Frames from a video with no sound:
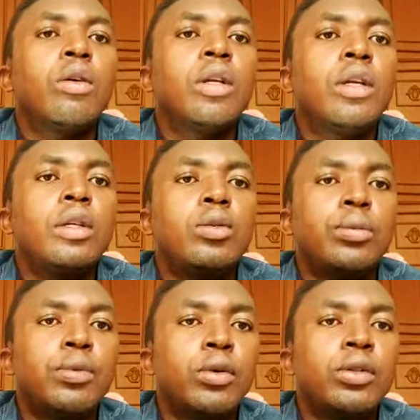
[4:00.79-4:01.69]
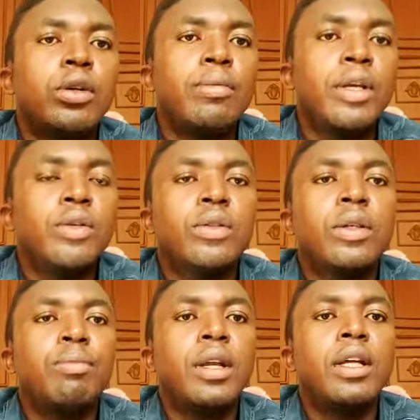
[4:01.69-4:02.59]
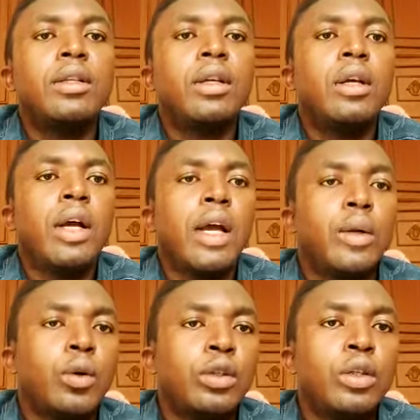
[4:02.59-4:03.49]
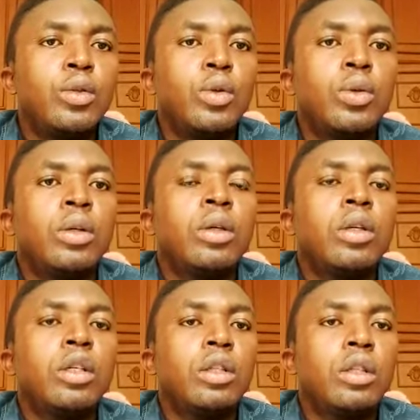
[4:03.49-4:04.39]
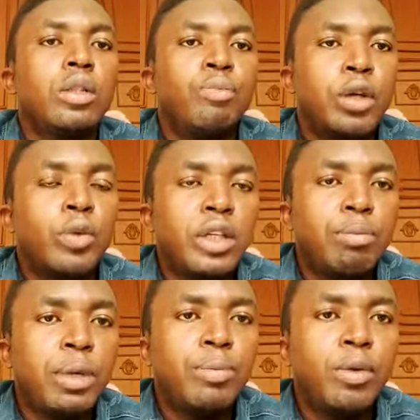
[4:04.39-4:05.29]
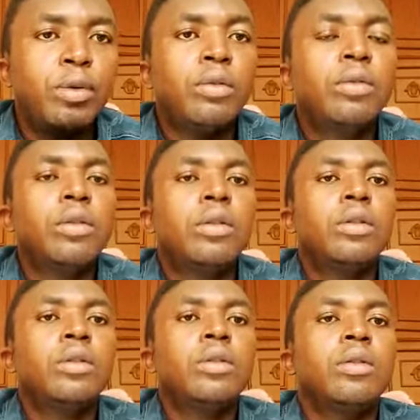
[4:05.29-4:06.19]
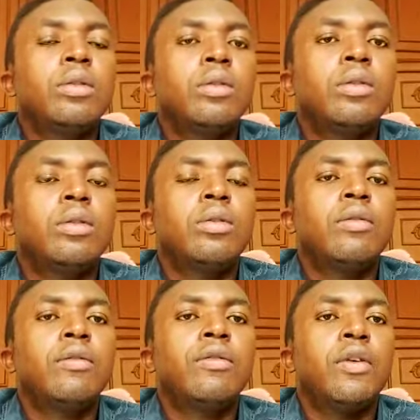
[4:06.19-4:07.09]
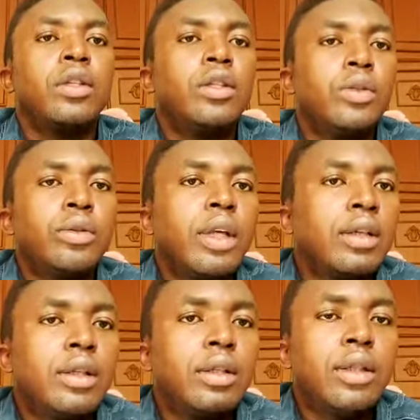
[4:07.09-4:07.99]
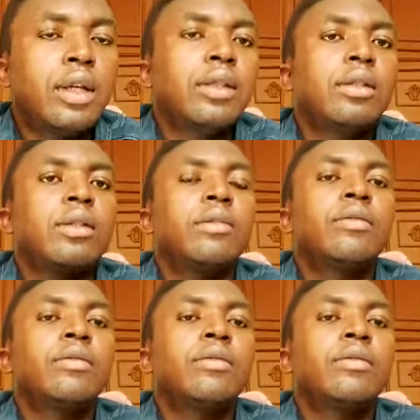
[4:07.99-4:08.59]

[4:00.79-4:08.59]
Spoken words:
only need to put some men on the plate and continue to speak with the people for this social distance.